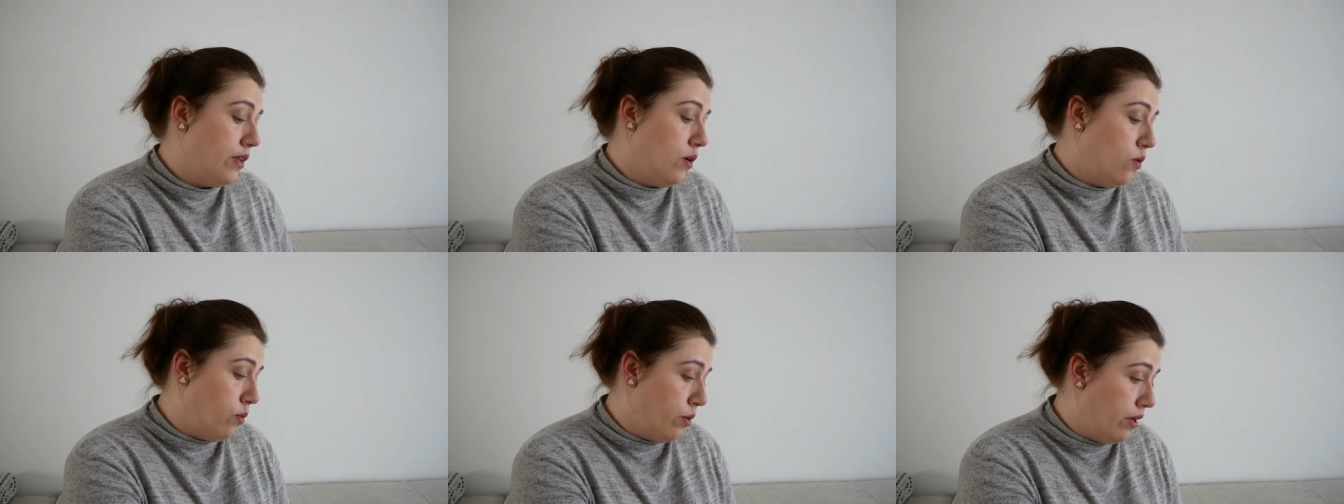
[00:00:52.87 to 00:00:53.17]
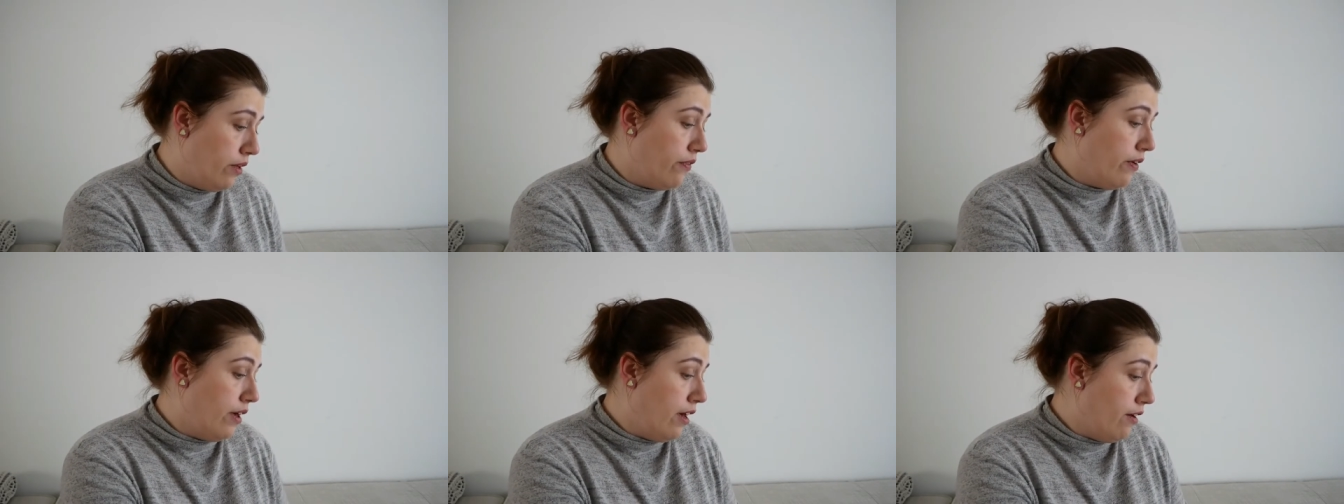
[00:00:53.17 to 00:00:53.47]

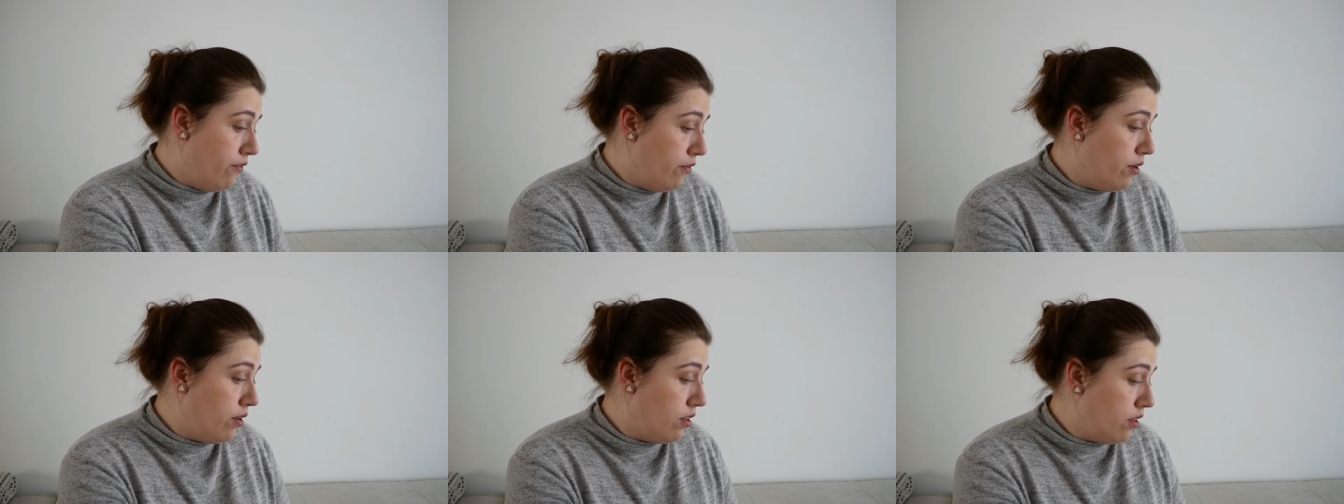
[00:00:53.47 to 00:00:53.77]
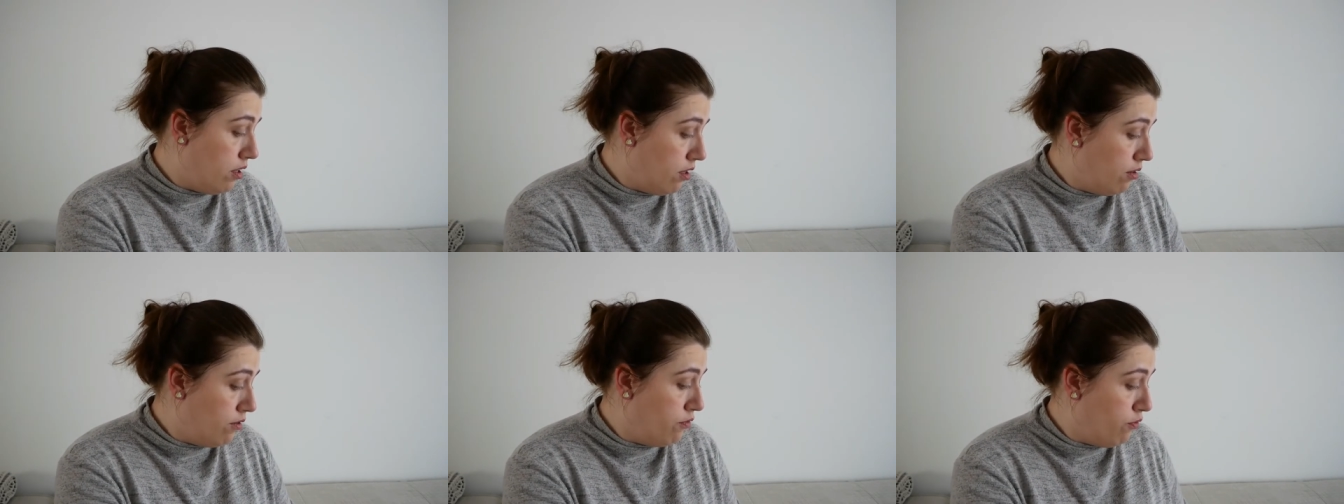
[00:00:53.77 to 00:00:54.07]
with
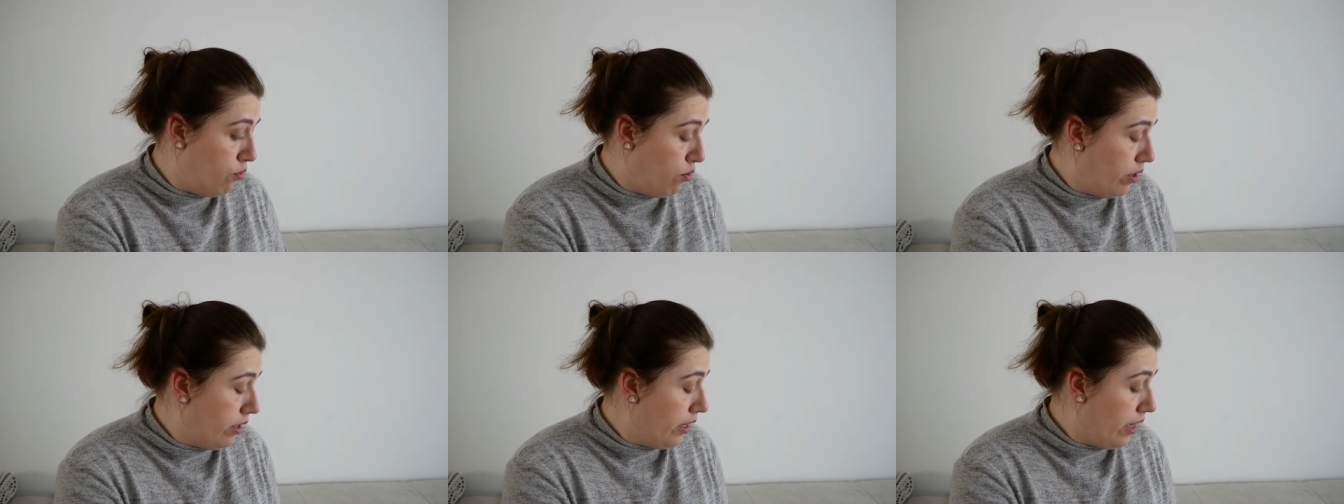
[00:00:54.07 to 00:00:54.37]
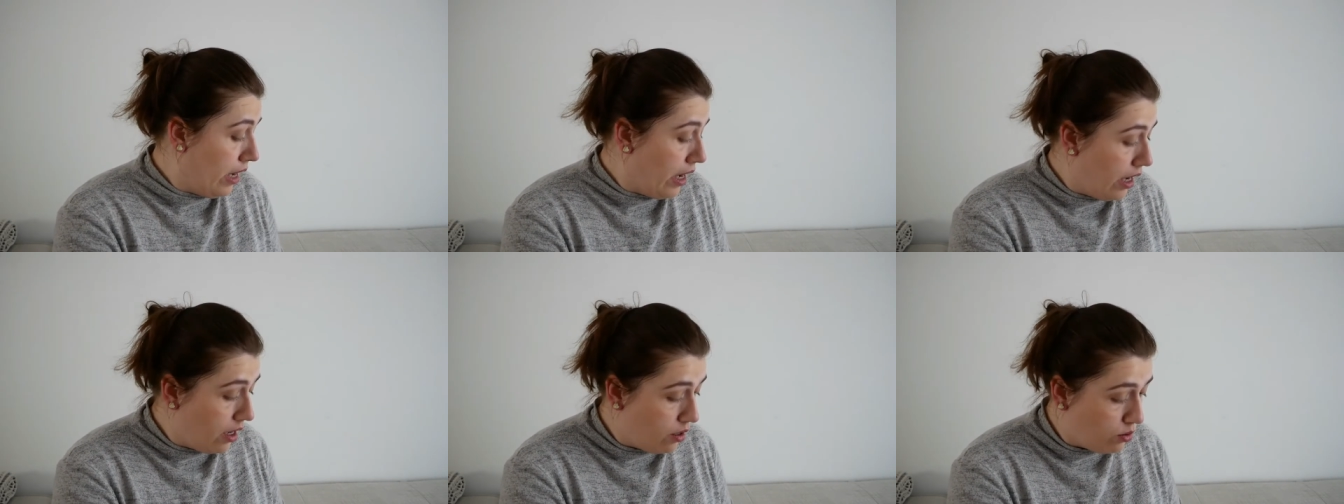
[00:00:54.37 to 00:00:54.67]
everything falling
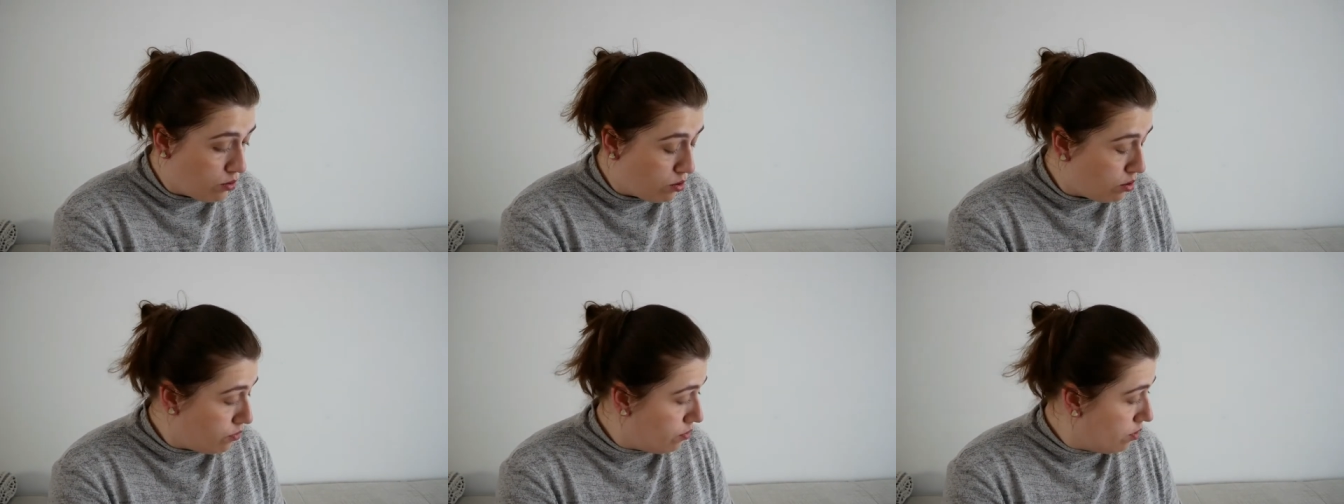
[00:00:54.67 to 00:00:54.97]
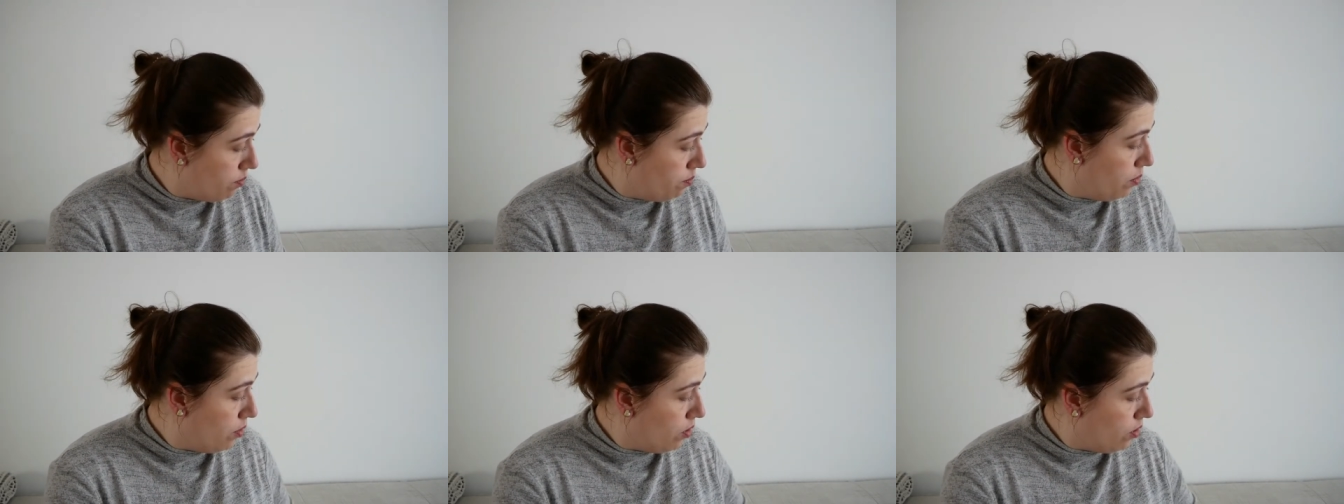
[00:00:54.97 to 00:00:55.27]
out of
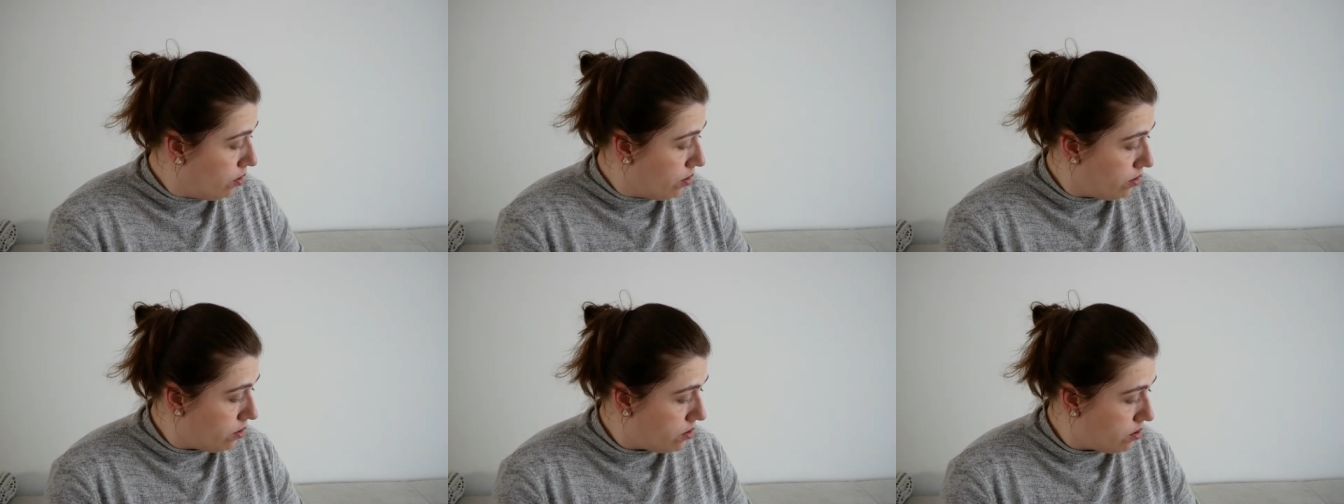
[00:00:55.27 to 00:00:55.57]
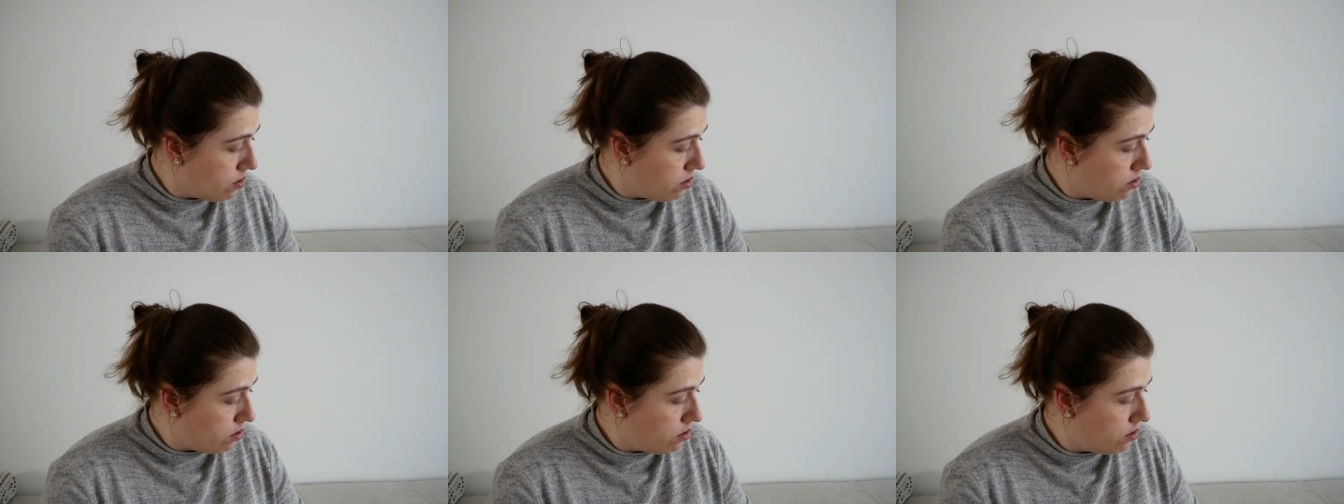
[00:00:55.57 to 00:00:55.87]
the
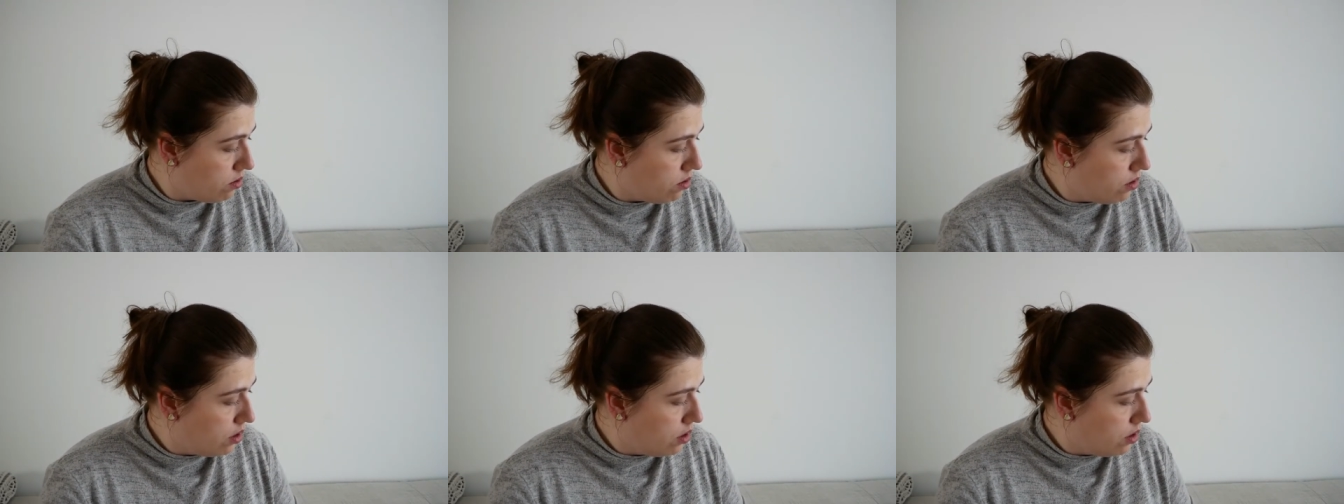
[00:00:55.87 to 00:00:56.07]
box.